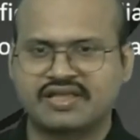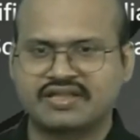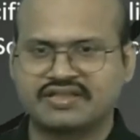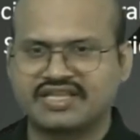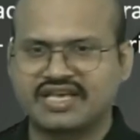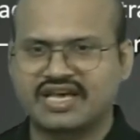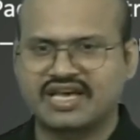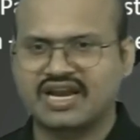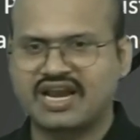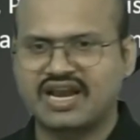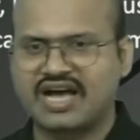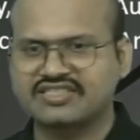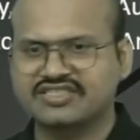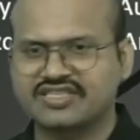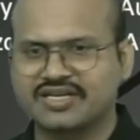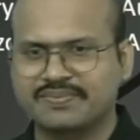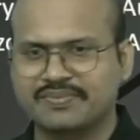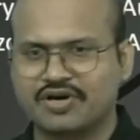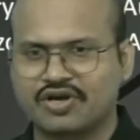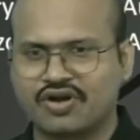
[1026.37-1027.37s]
There are a large
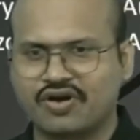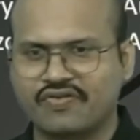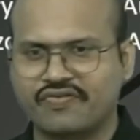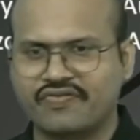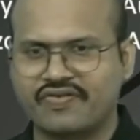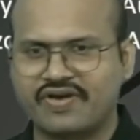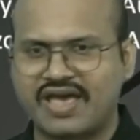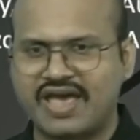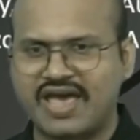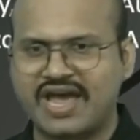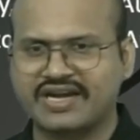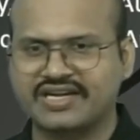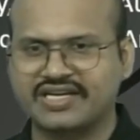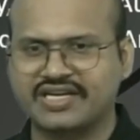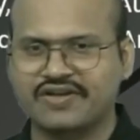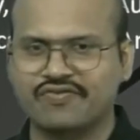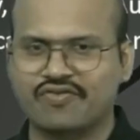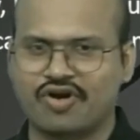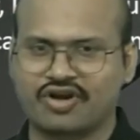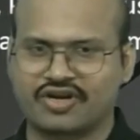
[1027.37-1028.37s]
number of
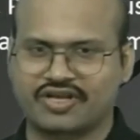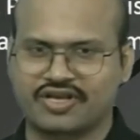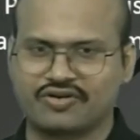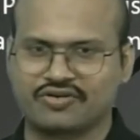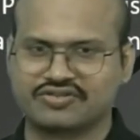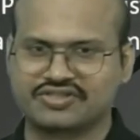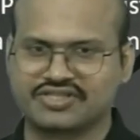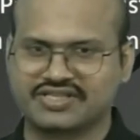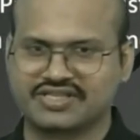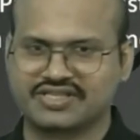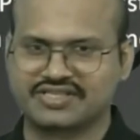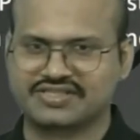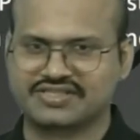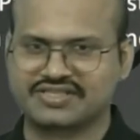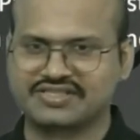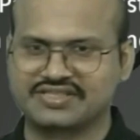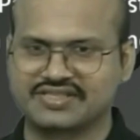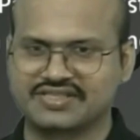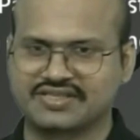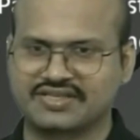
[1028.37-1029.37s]
active volcanoes in this
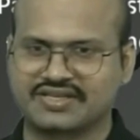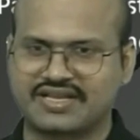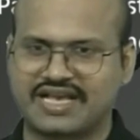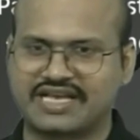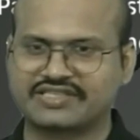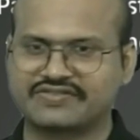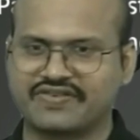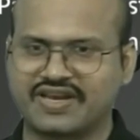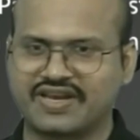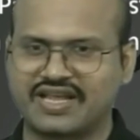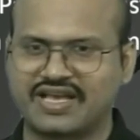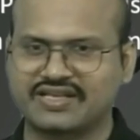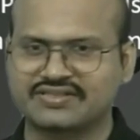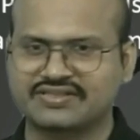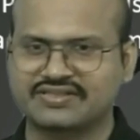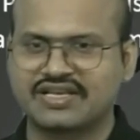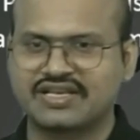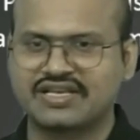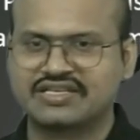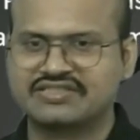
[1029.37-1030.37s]
region, as well as
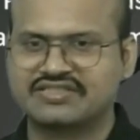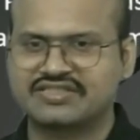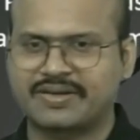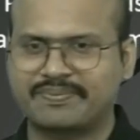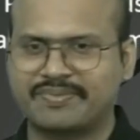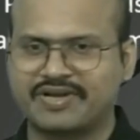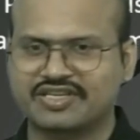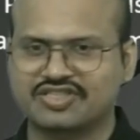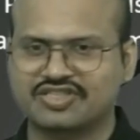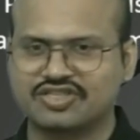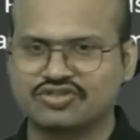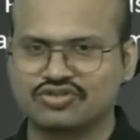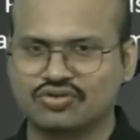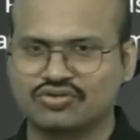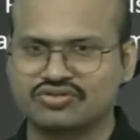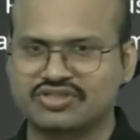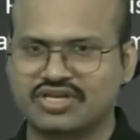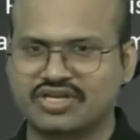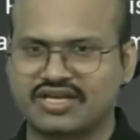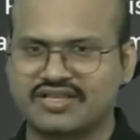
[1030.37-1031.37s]
subduction
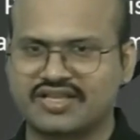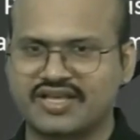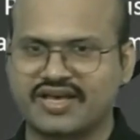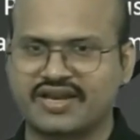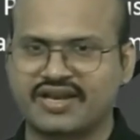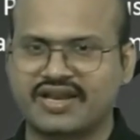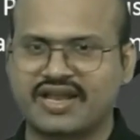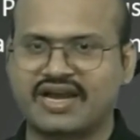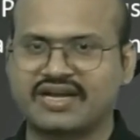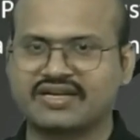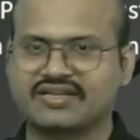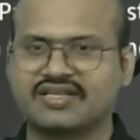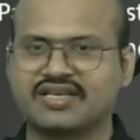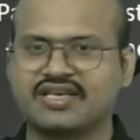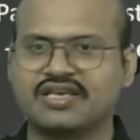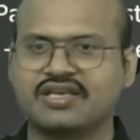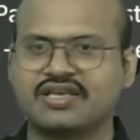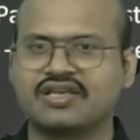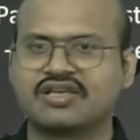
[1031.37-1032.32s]
zones are there at the